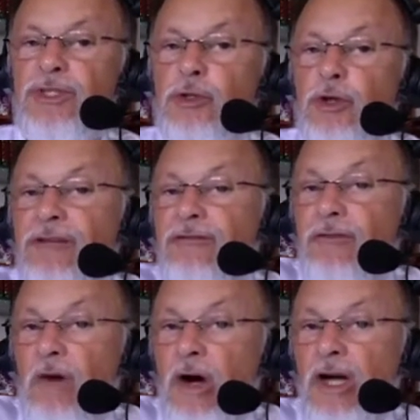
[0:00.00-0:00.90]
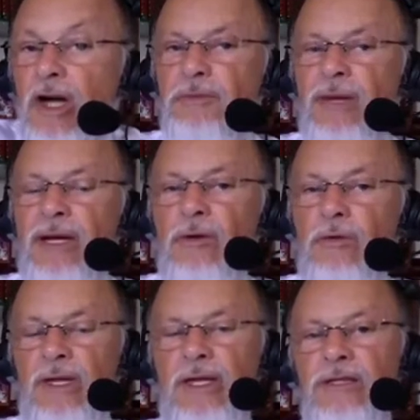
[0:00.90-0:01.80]
The devil becomes
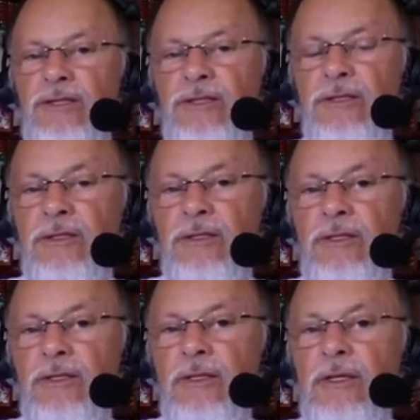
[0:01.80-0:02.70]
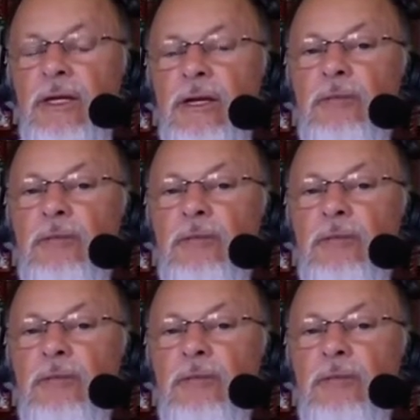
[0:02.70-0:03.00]
strong in their life.